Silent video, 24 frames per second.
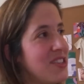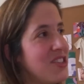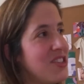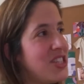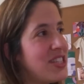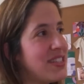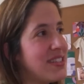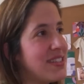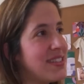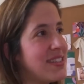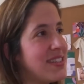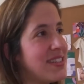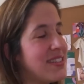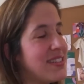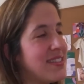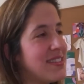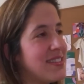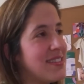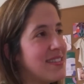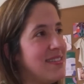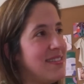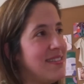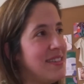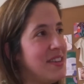just
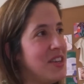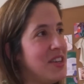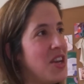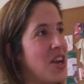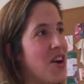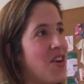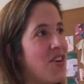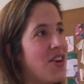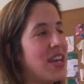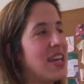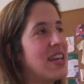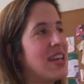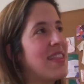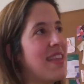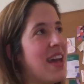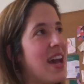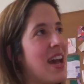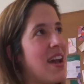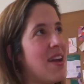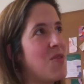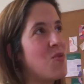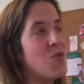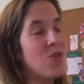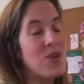knowing
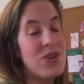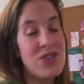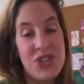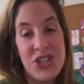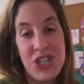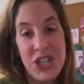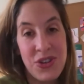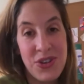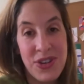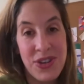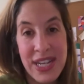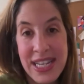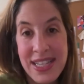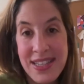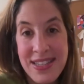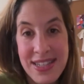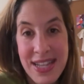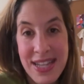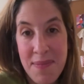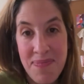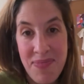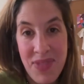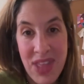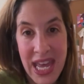that we're doing
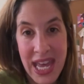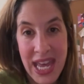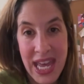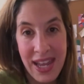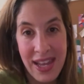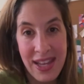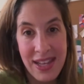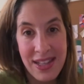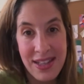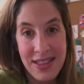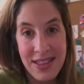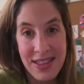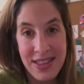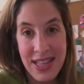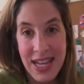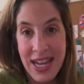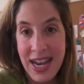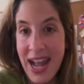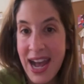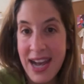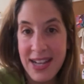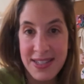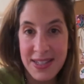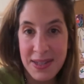something that
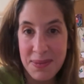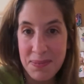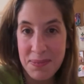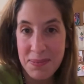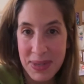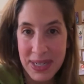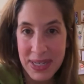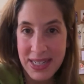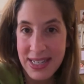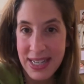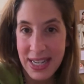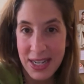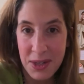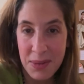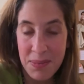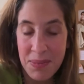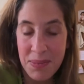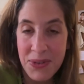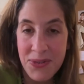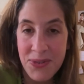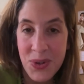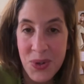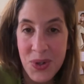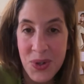hasn't been done
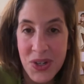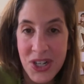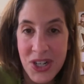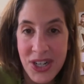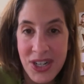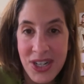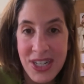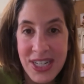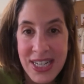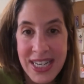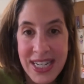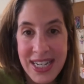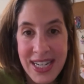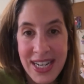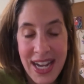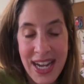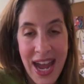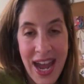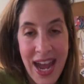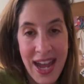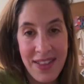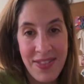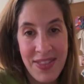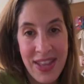before
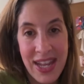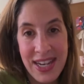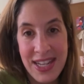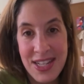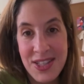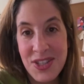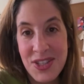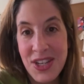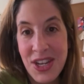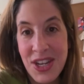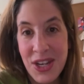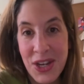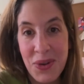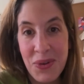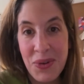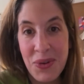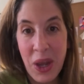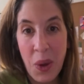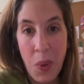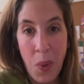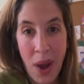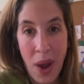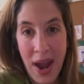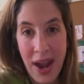and that it's going to
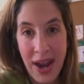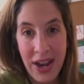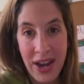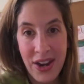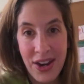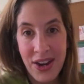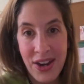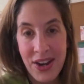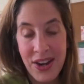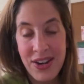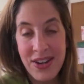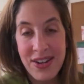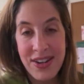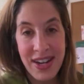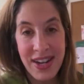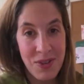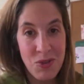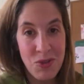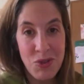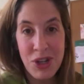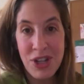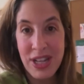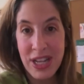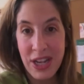require kind of
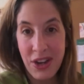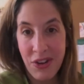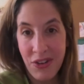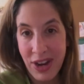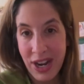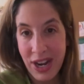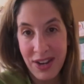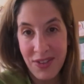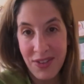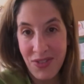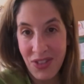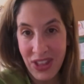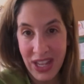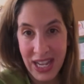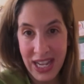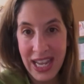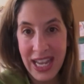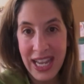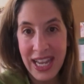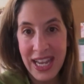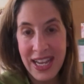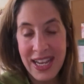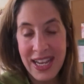really creative thinking